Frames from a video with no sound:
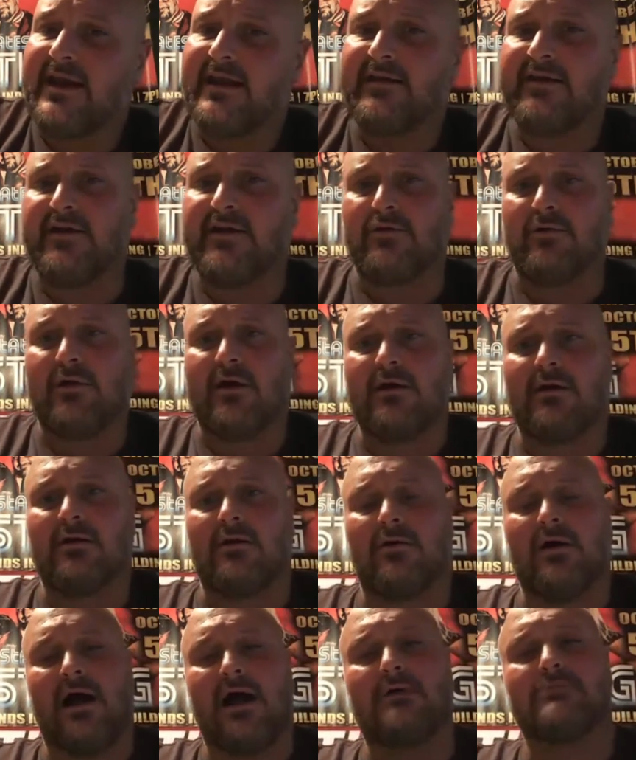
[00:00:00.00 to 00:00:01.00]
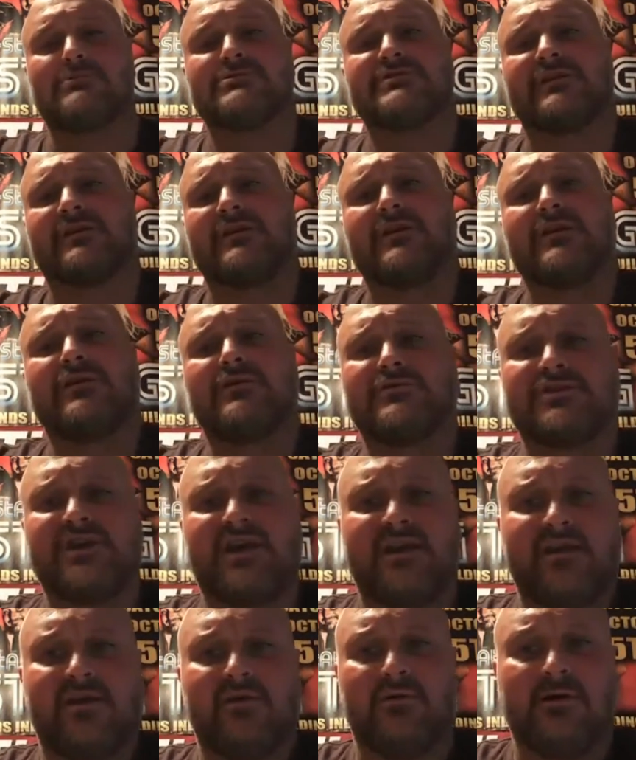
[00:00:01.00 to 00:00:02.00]
look at Eddie Guerrero. I was a huge
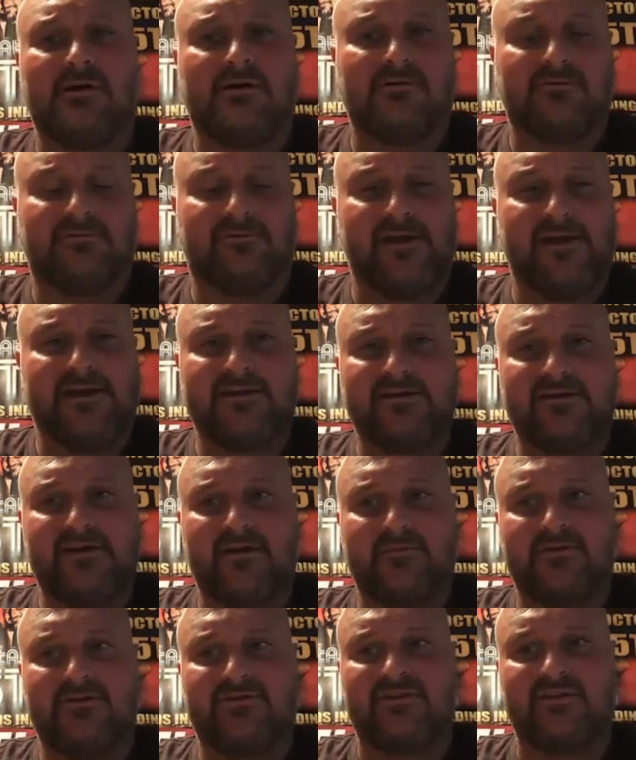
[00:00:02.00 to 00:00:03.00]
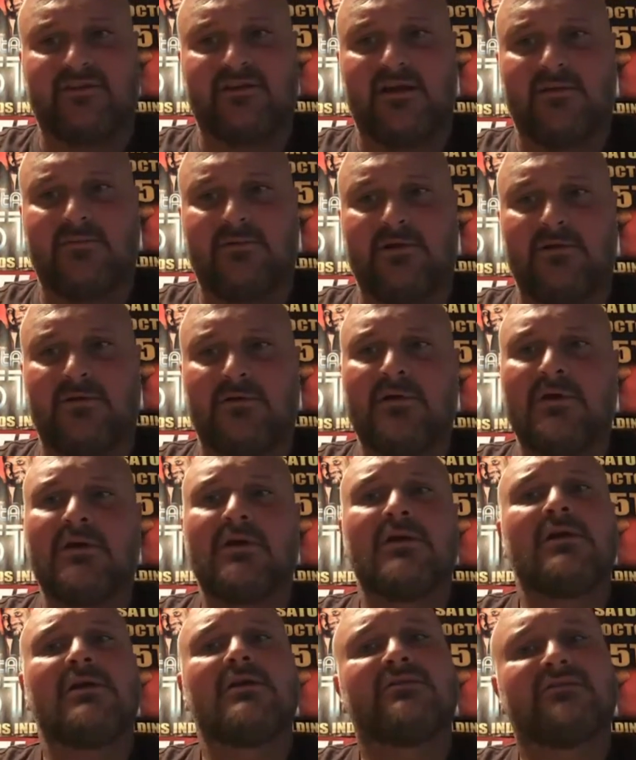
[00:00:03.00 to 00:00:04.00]
Eddie Guerrero fan in WCW,
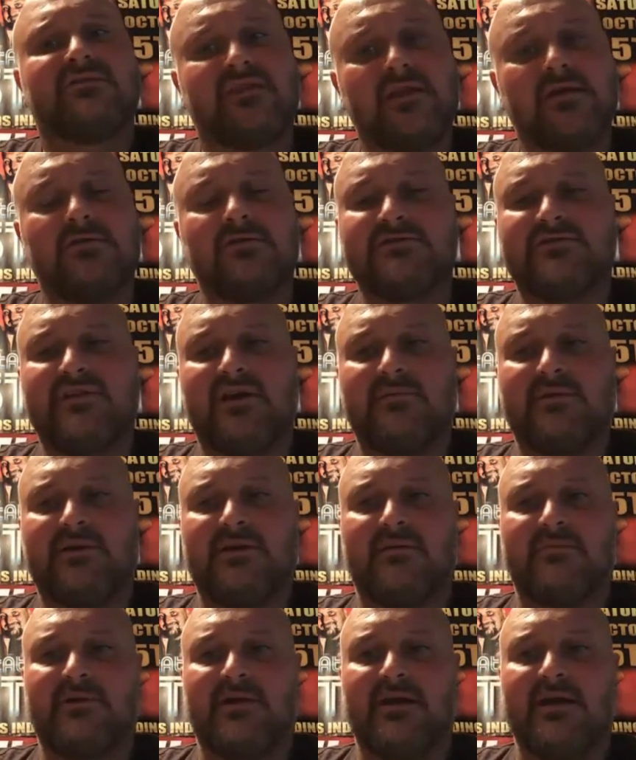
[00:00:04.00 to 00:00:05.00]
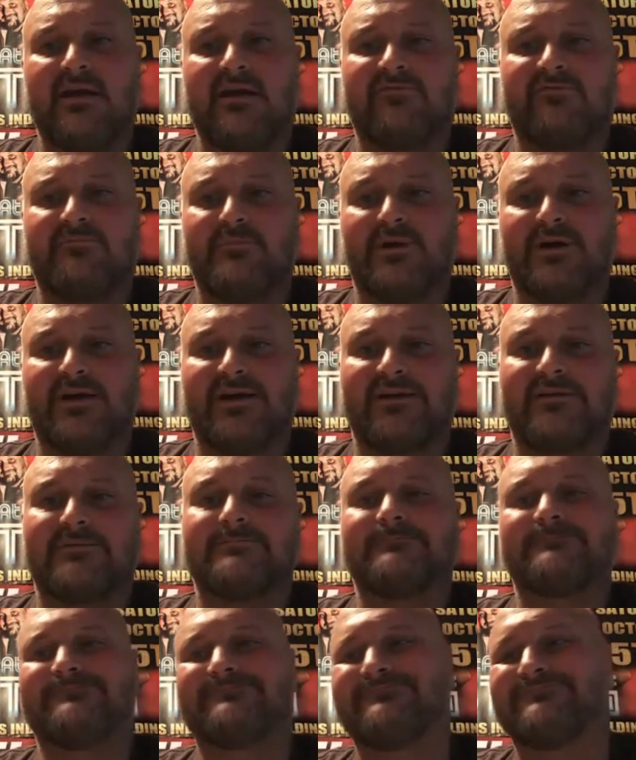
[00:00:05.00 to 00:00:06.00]
still in WWF, but
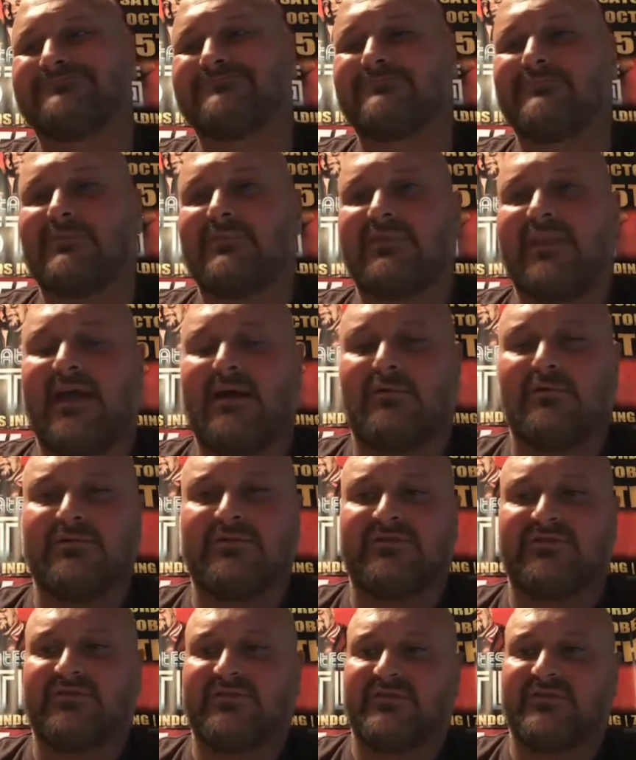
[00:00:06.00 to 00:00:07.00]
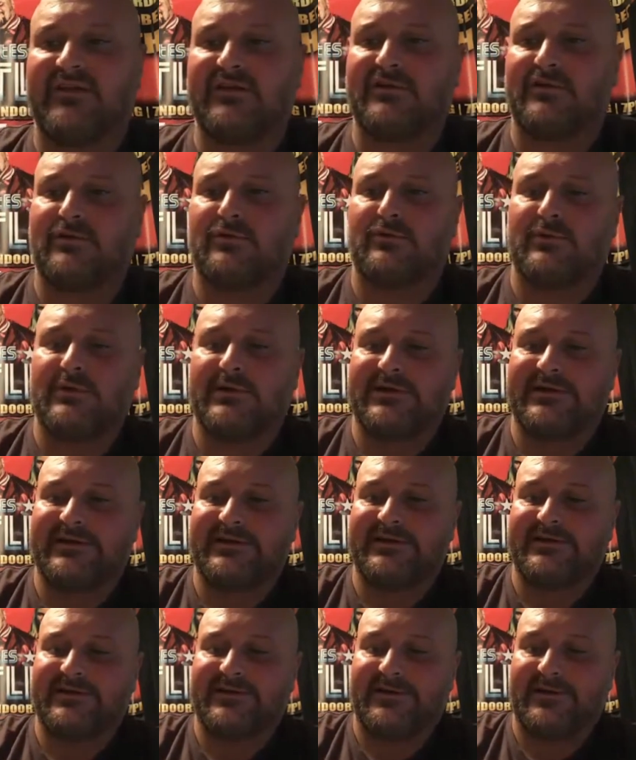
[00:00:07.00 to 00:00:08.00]
that was still
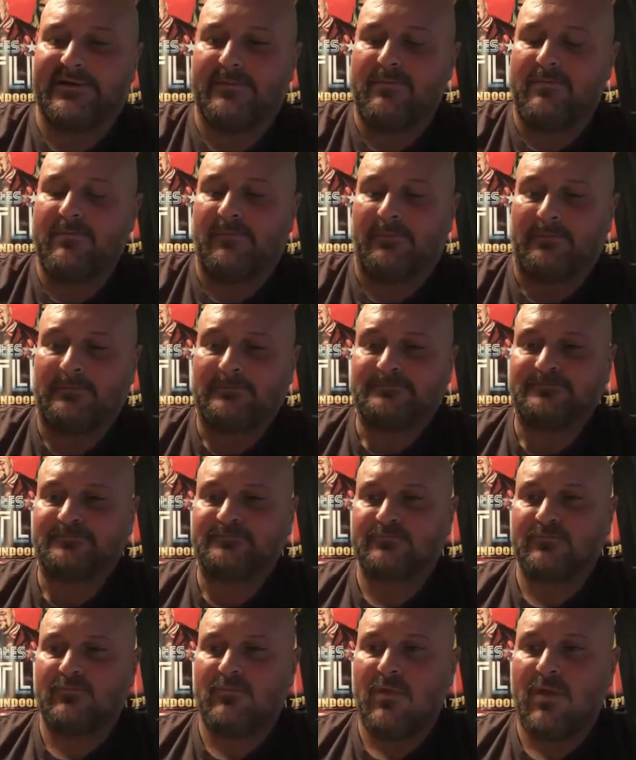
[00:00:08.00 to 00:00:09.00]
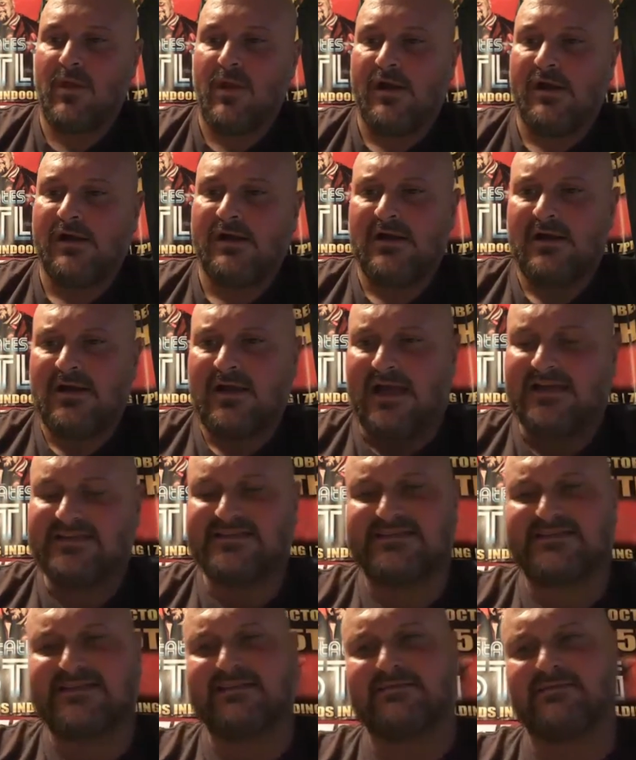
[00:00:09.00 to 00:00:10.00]
when I
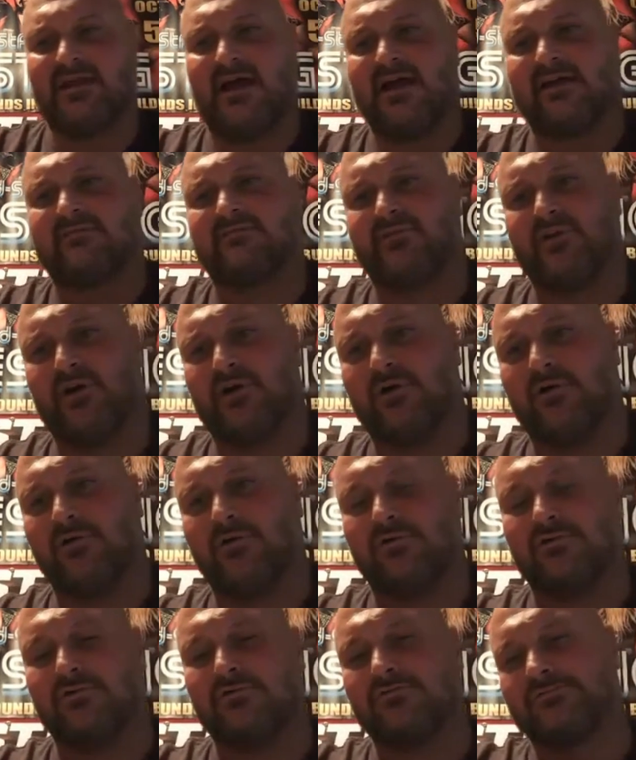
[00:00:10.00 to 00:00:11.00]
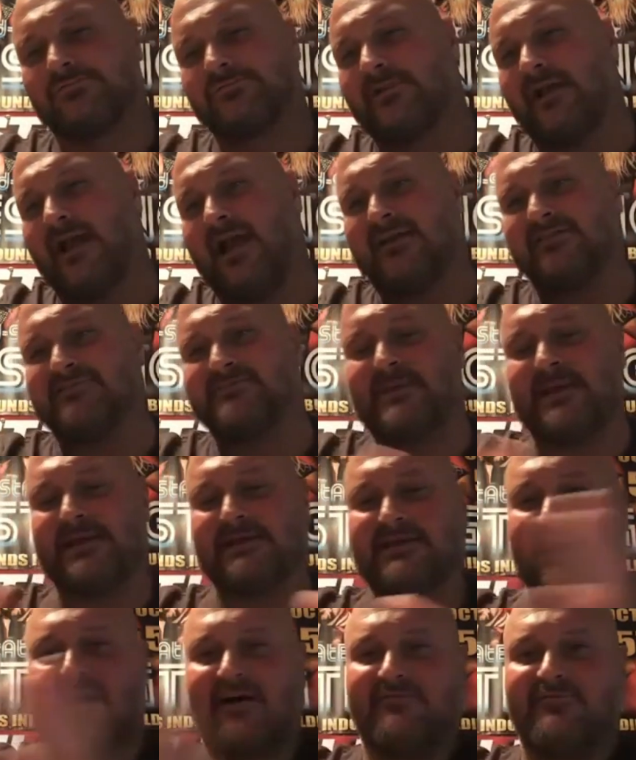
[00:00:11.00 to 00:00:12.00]
just didn't like the whole
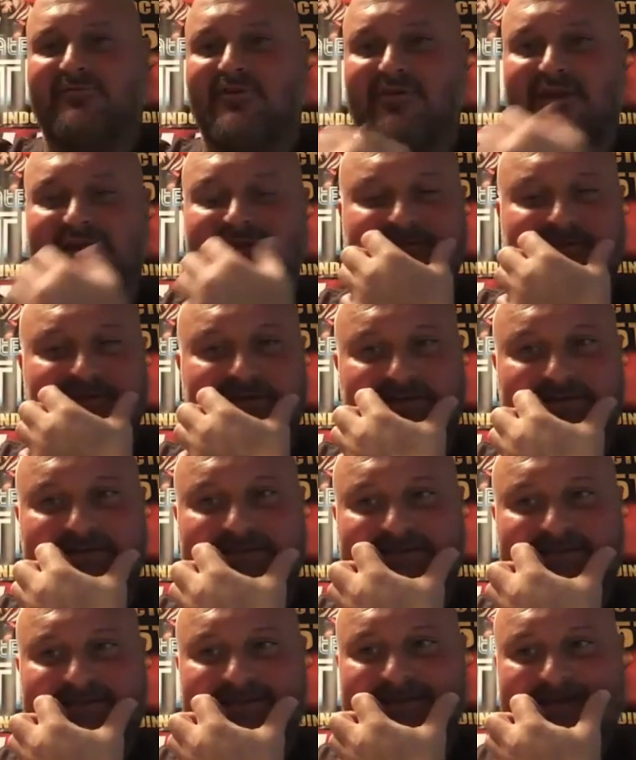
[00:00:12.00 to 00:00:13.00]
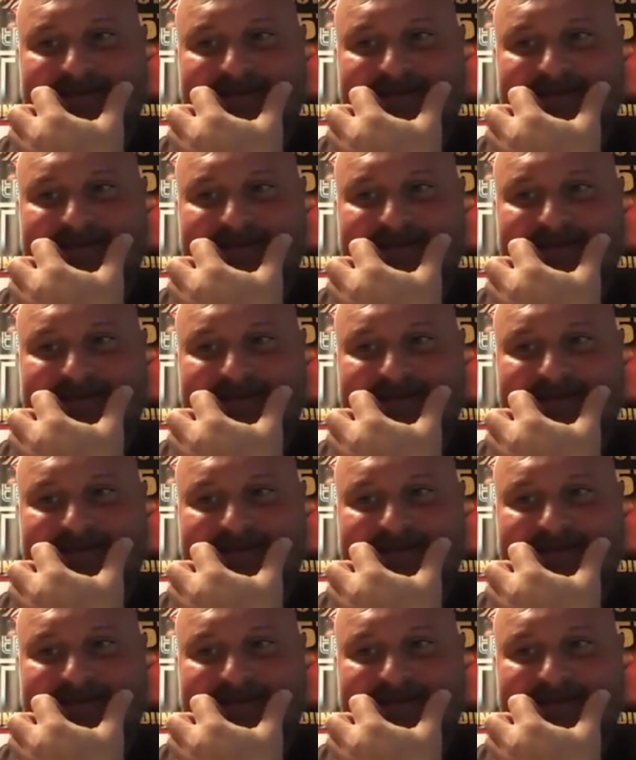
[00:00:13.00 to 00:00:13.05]
aspect of how far they took his